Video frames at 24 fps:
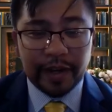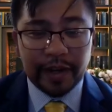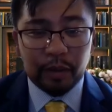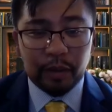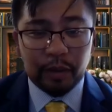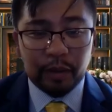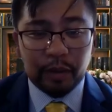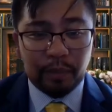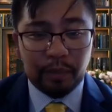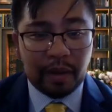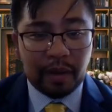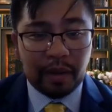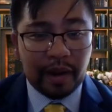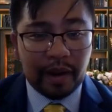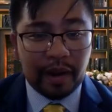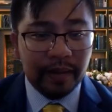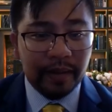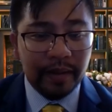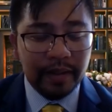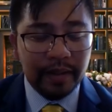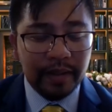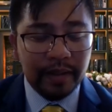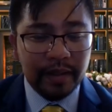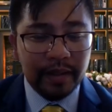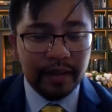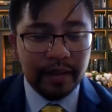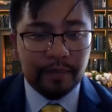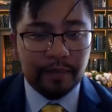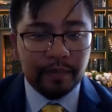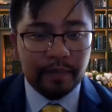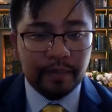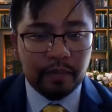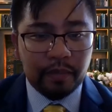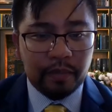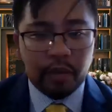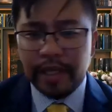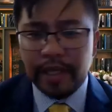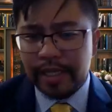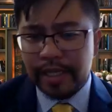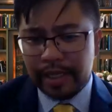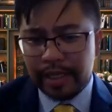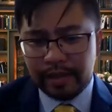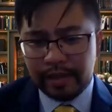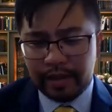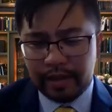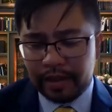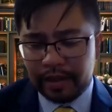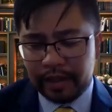mile. What is
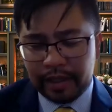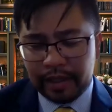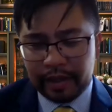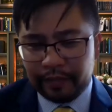it like,